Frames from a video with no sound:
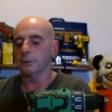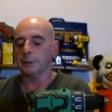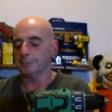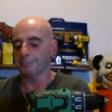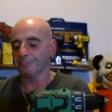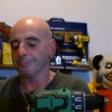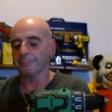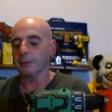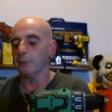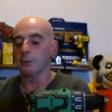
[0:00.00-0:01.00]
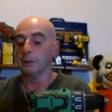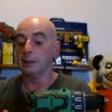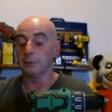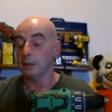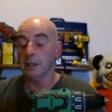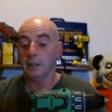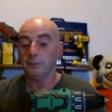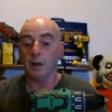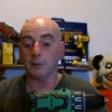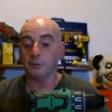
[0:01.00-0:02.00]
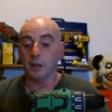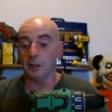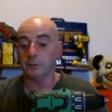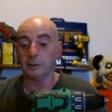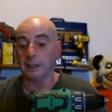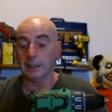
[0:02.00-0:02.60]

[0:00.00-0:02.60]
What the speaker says: on it. It really does. Fast charger did